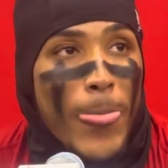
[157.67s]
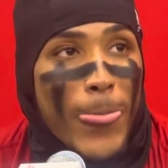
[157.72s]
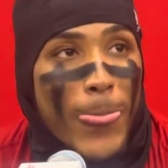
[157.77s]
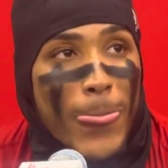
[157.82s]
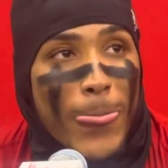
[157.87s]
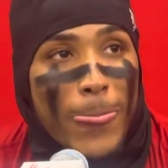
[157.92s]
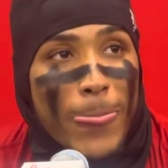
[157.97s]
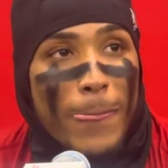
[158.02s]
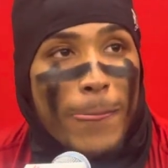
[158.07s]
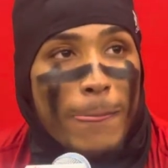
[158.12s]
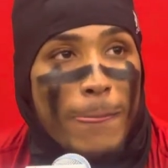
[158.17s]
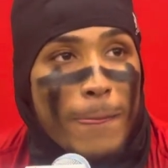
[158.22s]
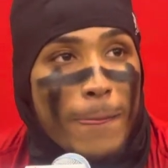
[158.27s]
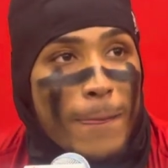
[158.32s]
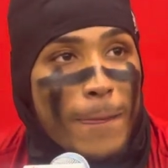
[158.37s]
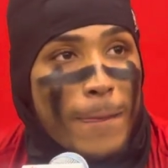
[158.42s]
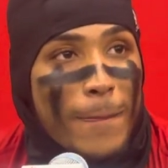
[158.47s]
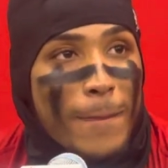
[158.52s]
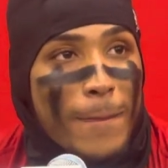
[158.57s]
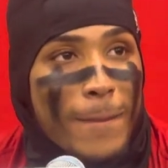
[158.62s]
All good?
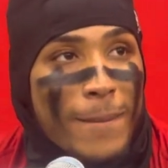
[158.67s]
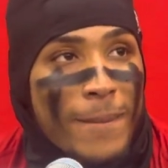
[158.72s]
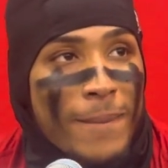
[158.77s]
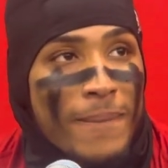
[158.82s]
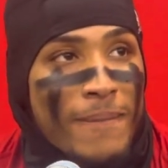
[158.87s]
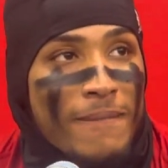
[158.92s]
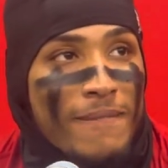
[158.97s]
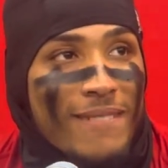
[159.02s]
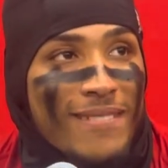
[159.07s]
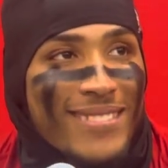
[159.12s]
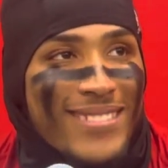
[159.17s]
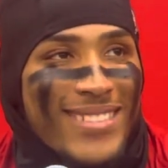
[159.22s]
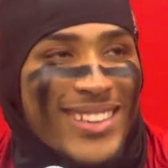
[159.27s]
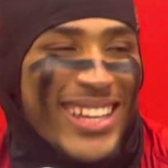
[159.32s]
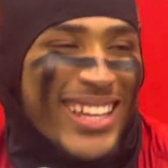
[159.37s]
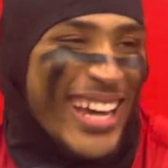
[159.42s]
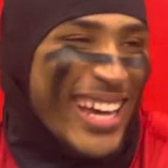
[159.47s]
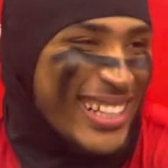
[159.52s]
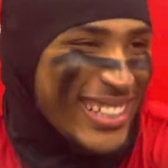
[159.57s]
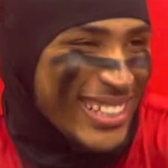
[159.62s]
All right. Thank
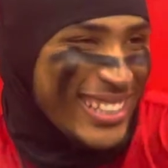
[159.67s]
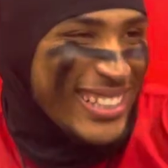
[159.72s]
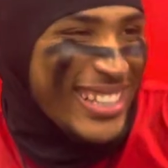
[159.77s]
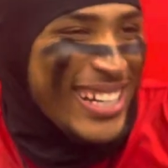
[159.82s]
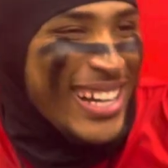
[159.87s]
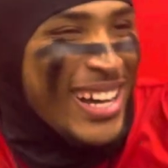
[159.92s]
you, Trey.